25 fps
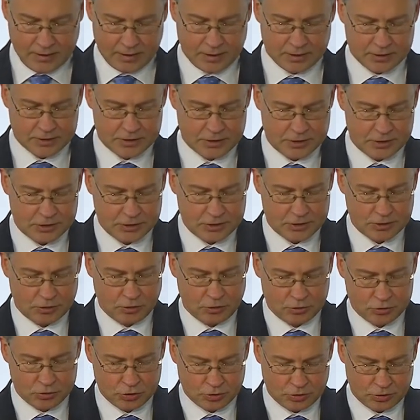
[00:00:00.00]
Uh, this is
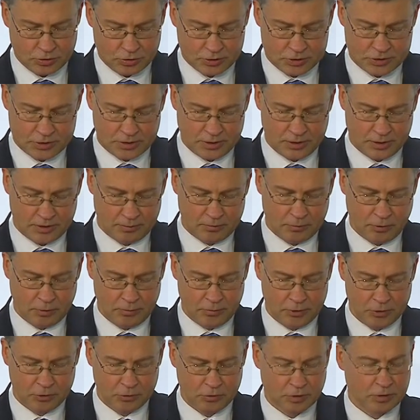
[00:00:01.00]
also the
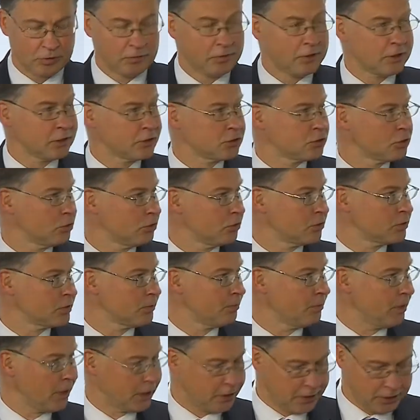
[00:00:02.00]
moment to advance on the
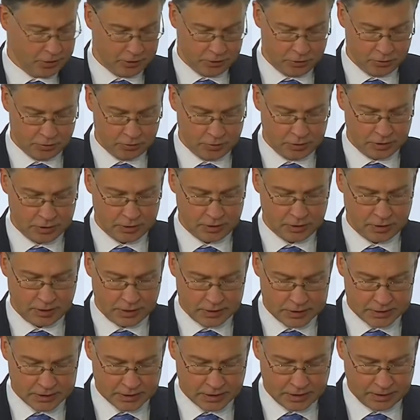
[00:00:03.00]
Banking Union
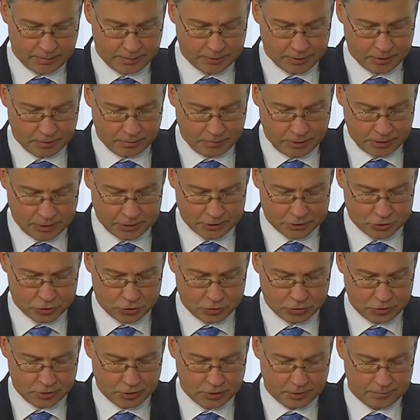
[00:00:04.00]
and the Capital
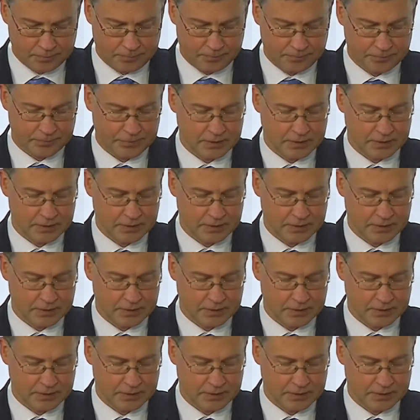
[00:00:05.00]
Markets Union.